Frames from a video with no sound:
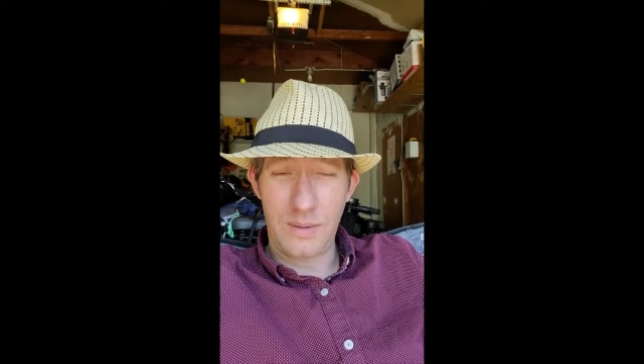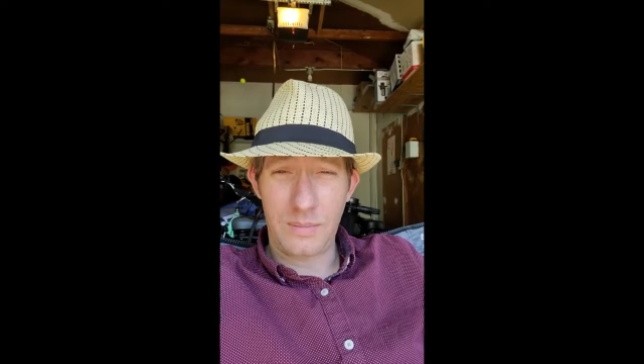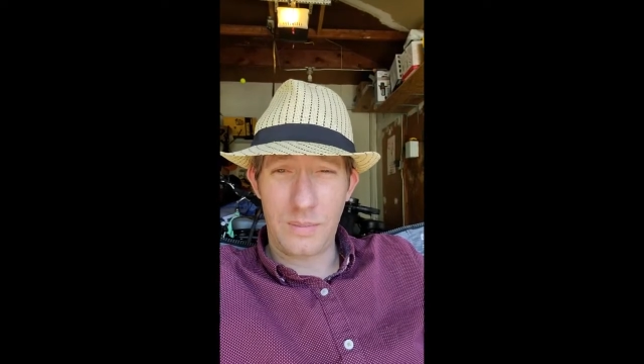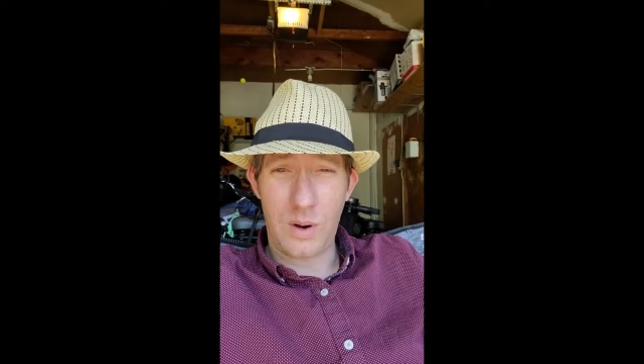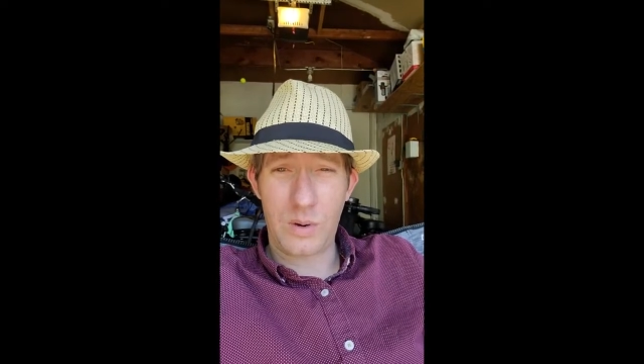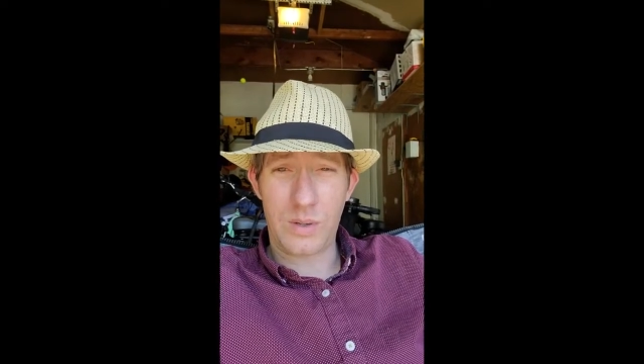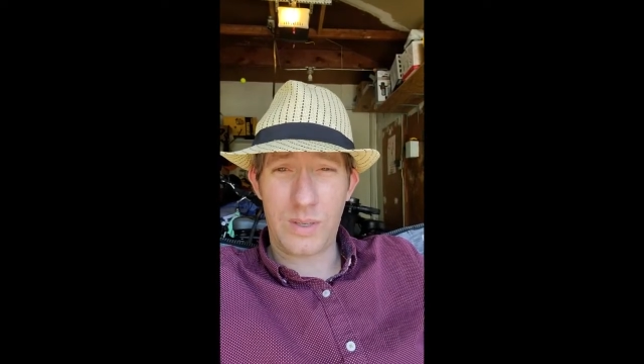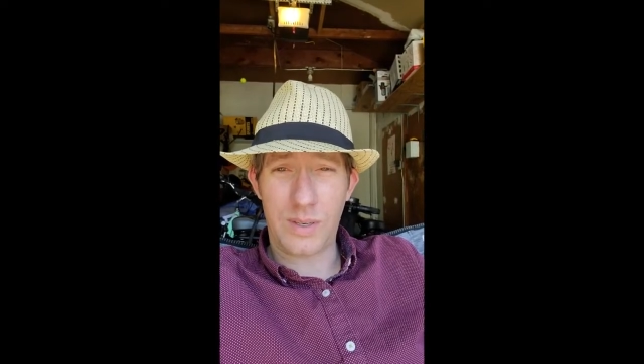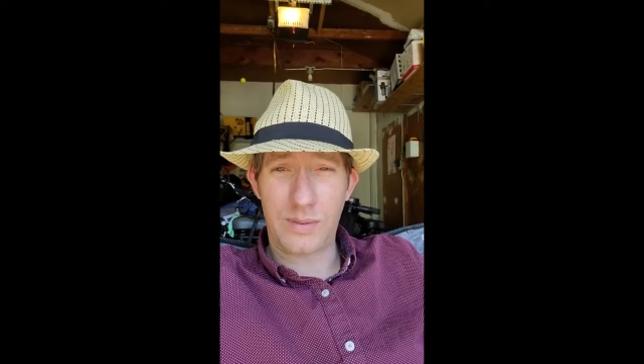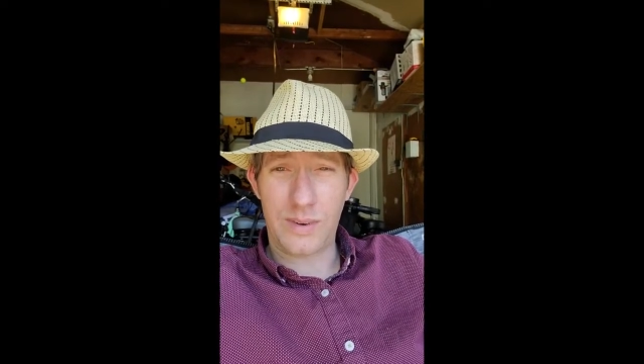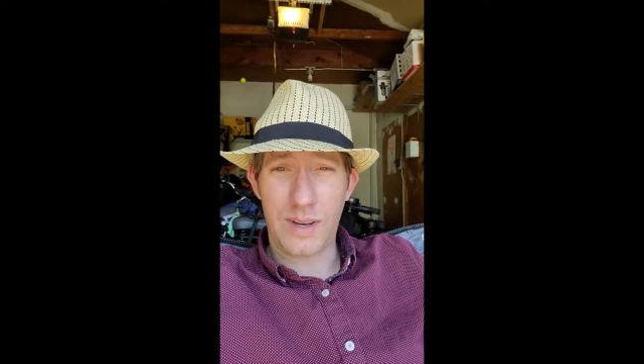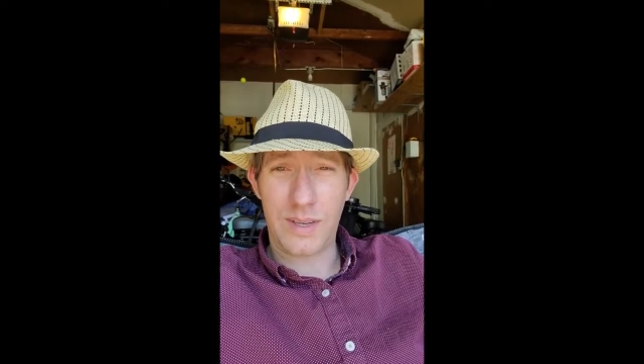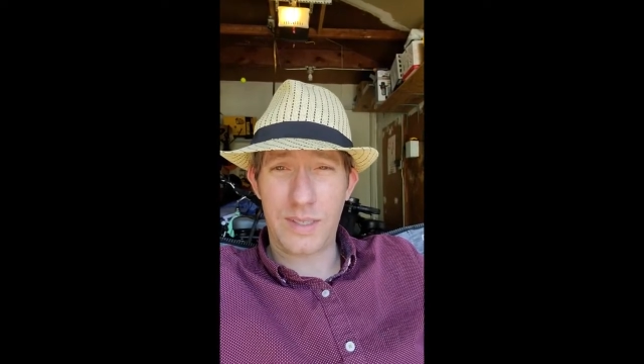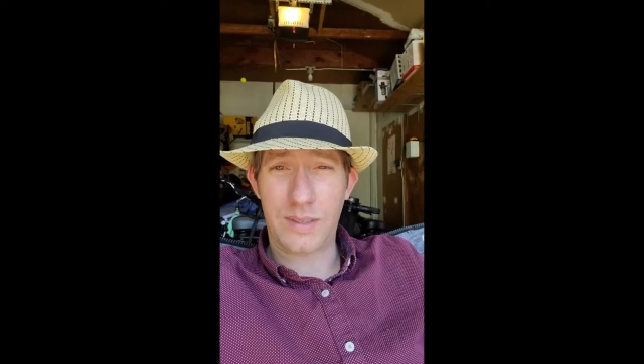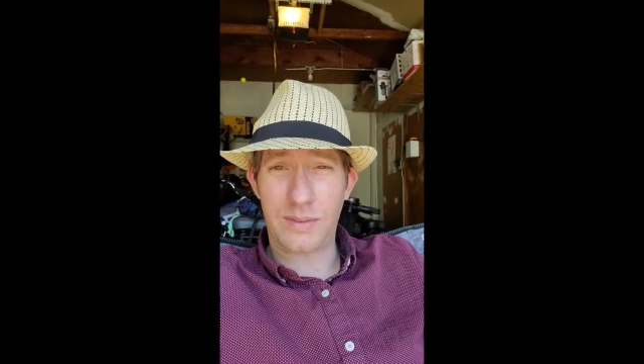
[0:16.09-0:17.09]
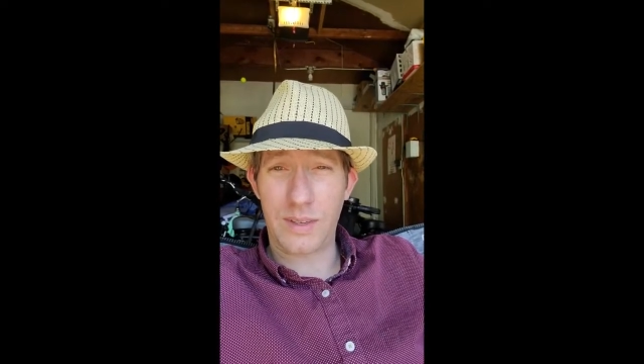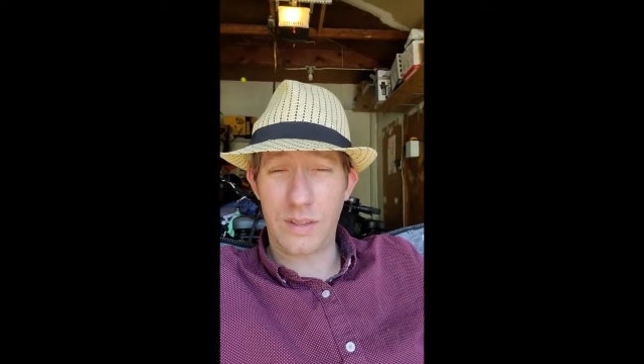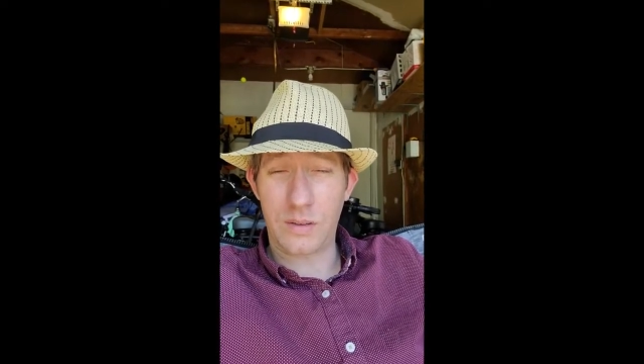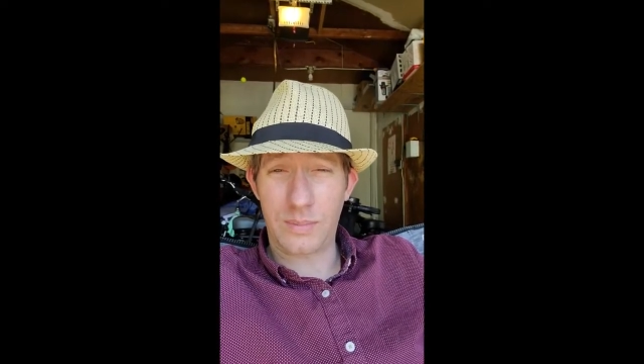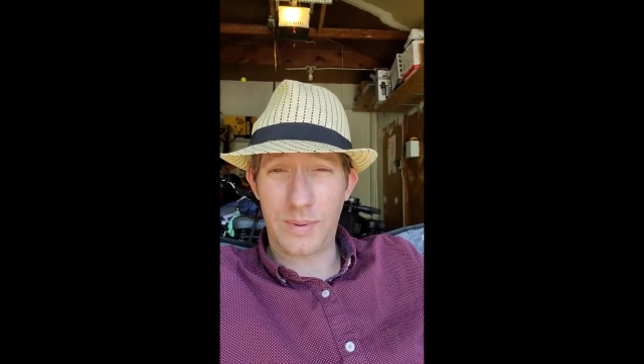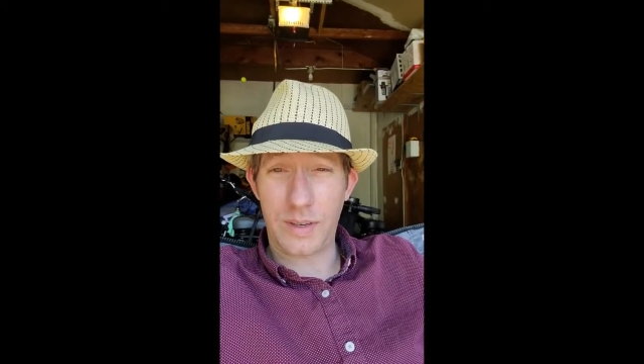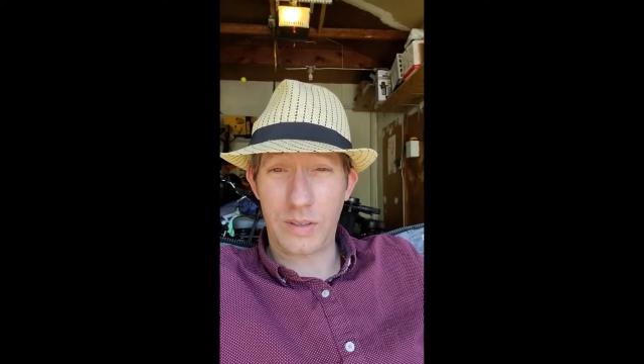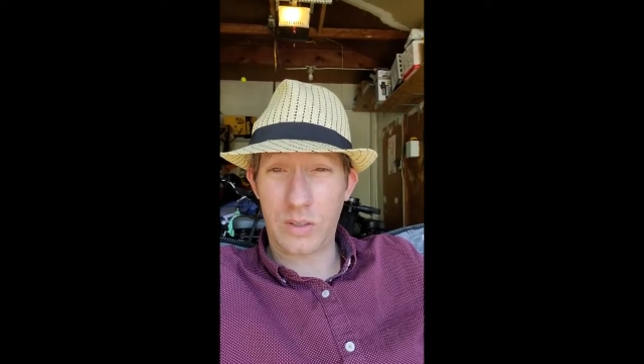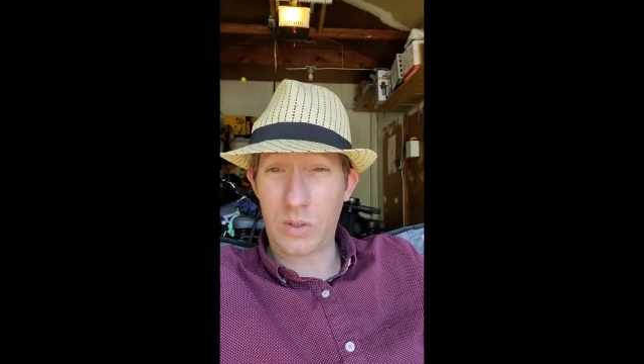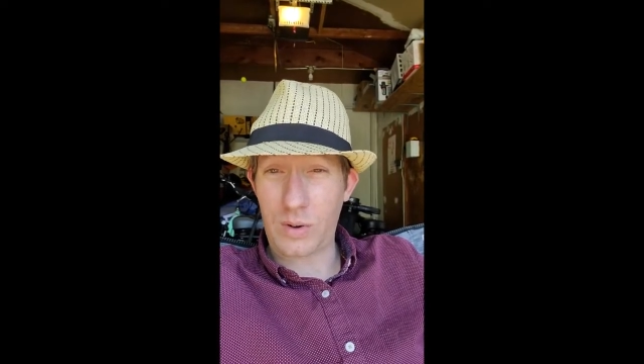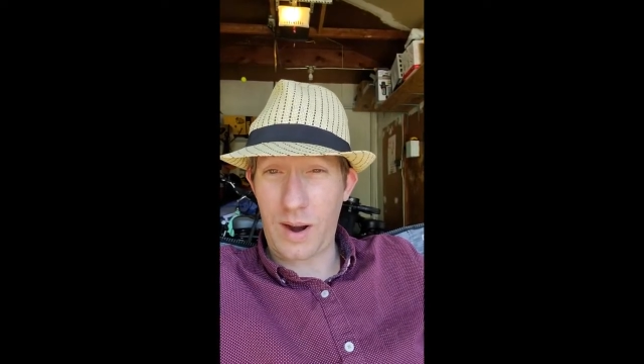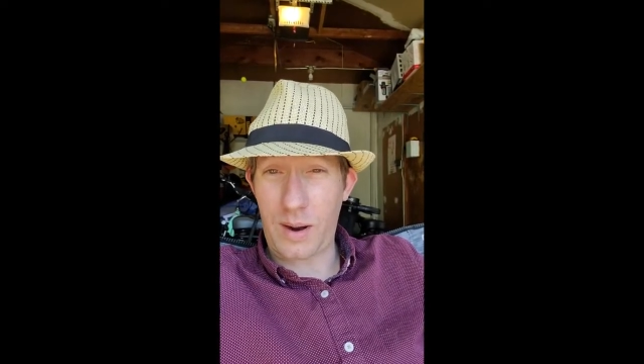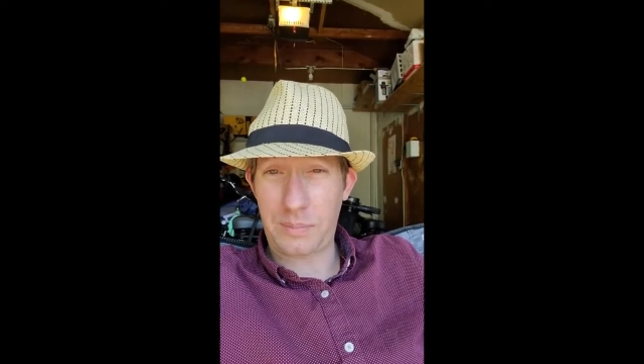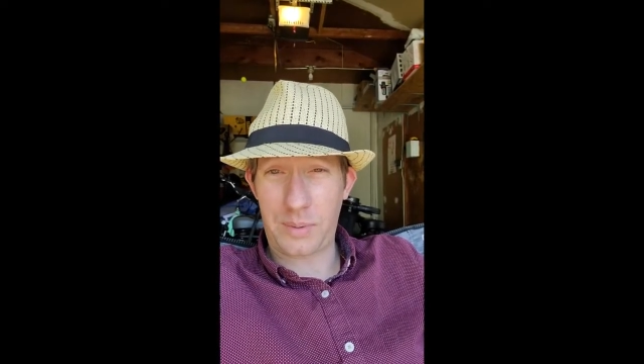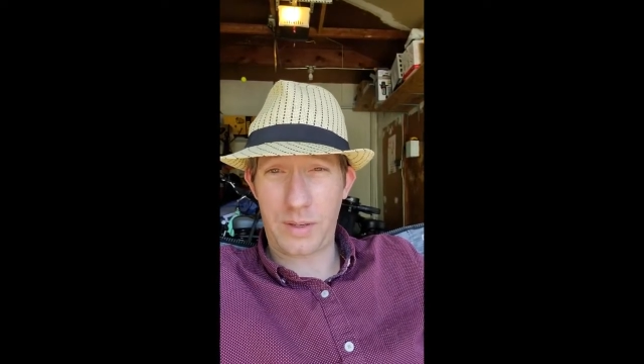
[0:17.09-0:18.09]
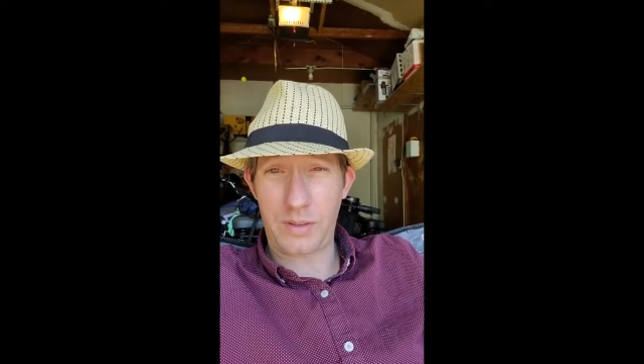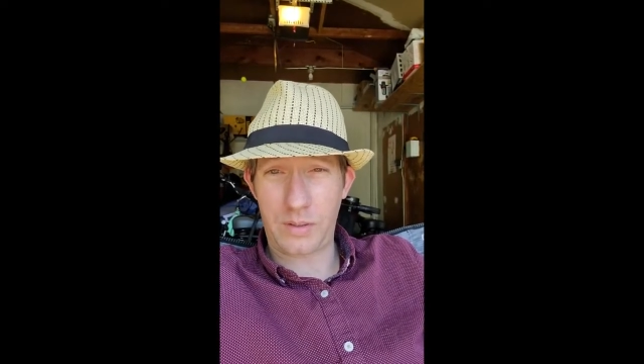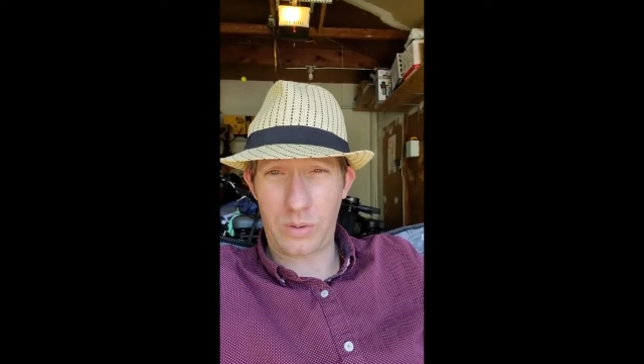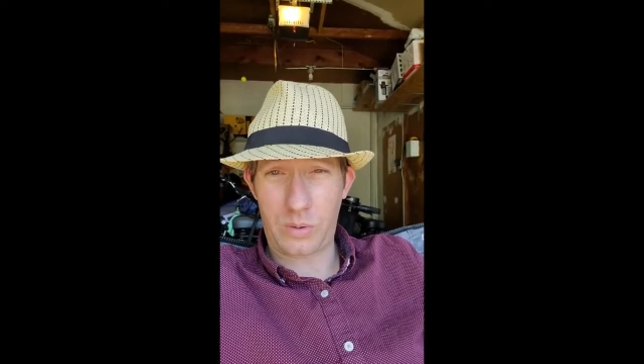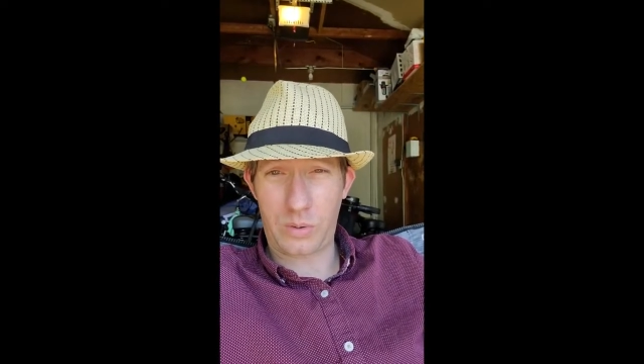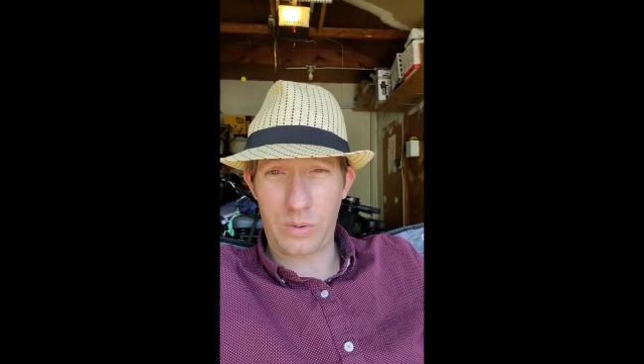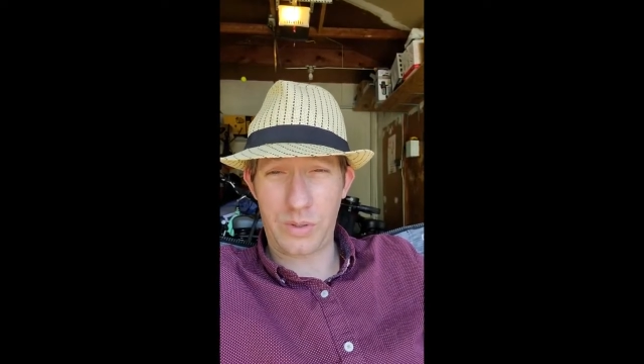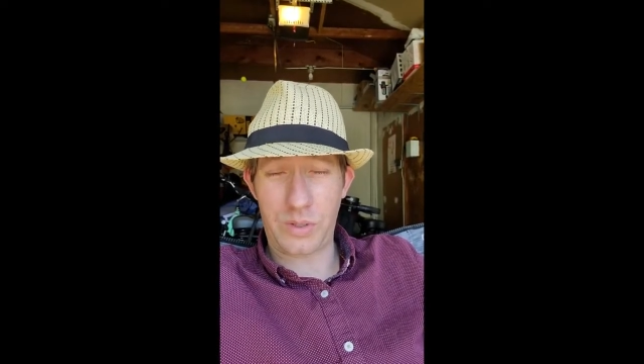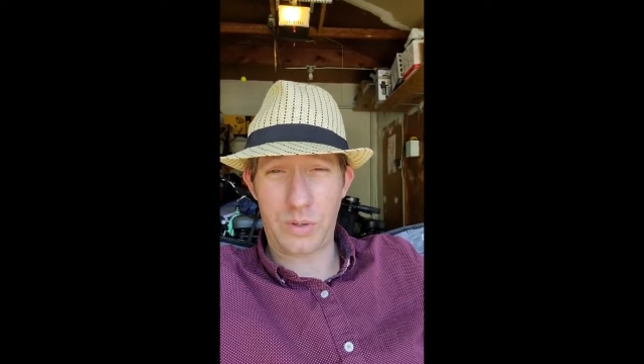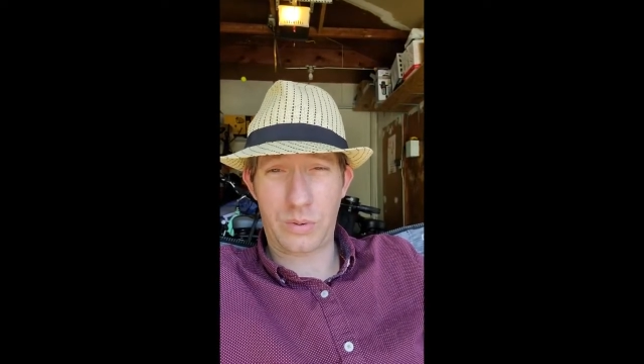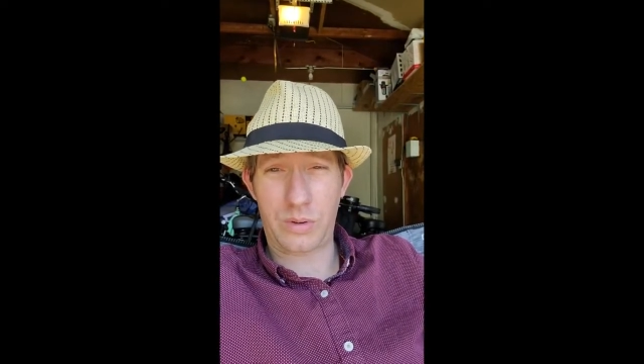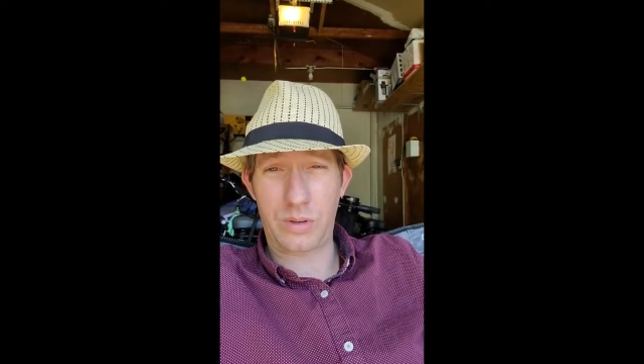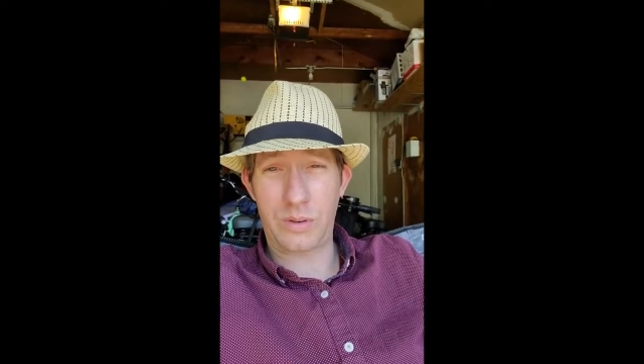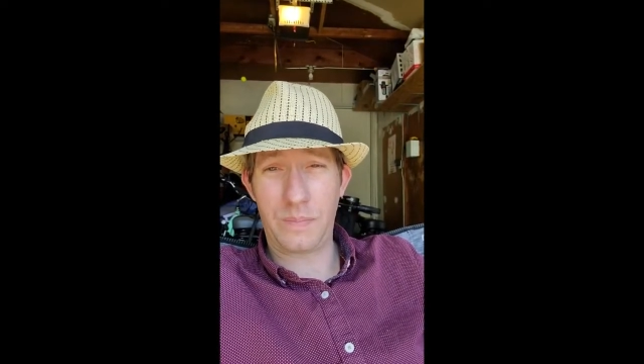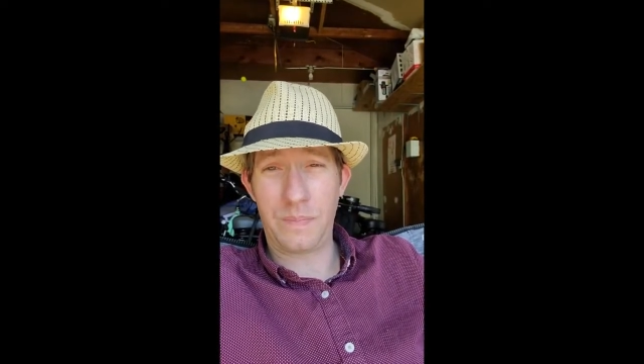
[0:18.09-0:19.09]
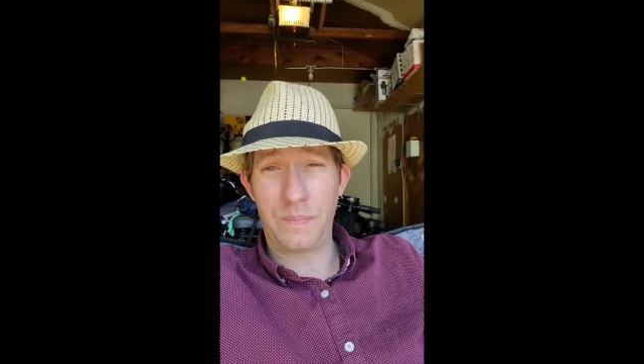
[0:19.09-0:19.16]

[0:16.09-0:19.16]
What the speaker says: Most of us have either been trapped indoors, or